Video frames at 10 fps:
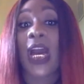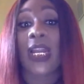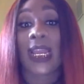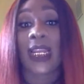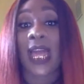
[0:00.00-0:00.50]

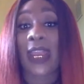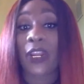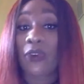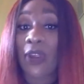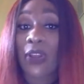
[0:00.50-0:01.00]
like a lot of
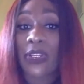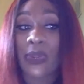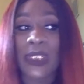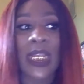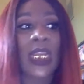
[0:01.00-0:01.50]
the crayon
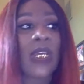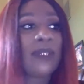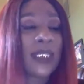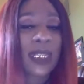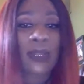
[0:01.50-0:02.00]
cuties, they love
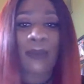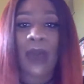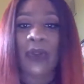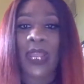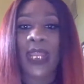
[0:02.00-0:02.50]
the setting
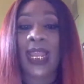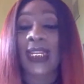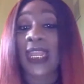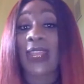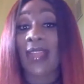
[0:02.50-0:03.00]
powder, and like
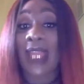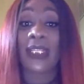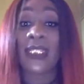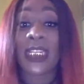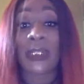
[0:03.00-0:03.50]
they had
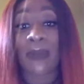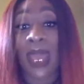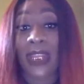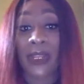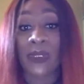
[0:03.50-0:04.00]
to teach me
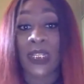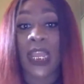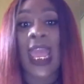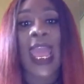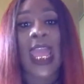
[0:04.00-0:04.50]
how to use it.
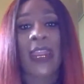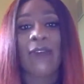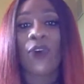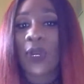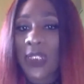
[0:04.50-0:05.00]
And
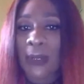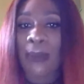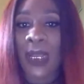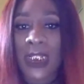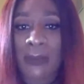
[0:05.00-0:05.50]
of course, the
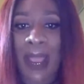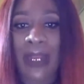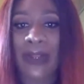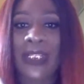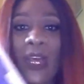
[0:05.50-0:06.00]
blush
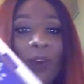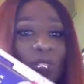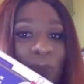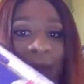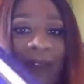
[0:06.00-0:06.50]
binder is
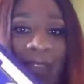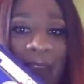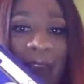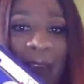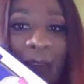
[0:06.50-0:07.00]
also my
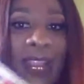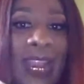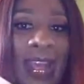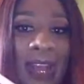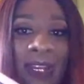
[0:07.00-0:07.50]
favorite right now